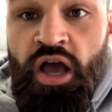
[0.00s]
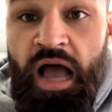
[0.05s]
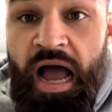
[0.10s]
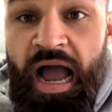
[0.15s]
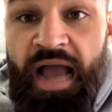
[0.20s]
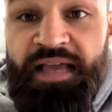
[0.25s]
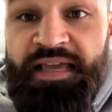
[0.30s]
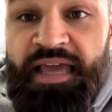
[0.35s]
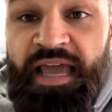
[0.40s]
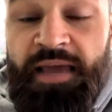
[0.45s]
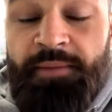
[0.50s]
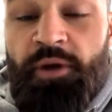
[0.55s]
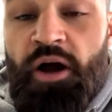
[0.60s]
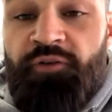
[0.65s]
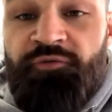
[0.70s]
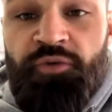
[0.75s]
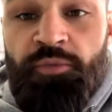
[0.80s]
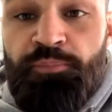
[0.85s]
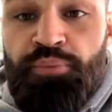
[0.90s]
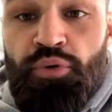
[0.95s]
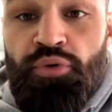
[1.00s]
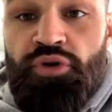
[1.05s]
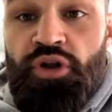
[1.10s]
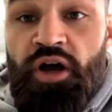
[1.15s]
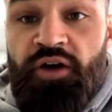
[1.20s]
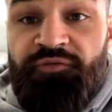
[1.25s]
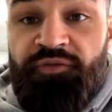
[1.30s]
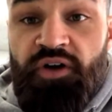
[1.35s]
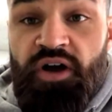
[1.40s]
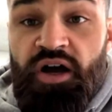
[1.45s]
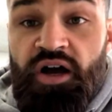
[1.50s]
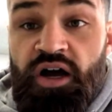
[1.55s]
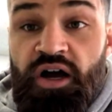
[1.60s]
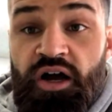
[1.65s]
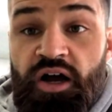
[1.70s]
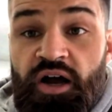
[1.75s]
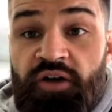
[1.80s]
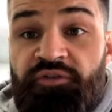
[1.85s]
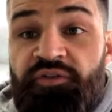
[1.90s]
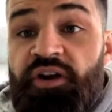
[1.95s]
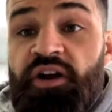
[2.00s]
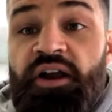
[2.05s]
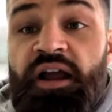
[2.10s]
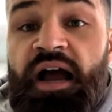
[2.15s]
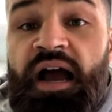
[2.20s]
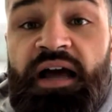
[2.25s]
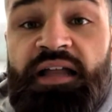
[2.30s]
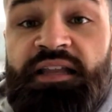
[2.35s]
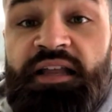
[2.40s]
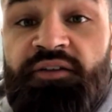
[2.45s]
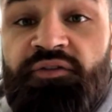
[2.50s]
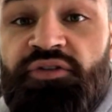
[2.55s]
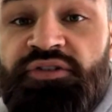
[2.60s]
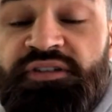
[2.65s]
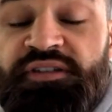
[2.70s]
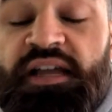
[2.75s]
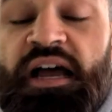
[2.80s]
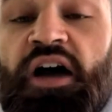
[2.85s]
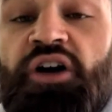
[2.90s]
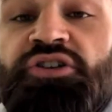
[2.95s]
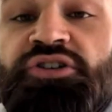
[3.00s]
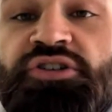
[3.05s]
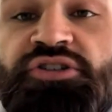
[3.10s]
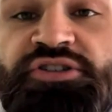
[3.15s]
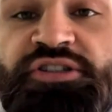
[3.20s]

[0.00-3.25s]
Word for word: I came off and pulled off a, a very high-level style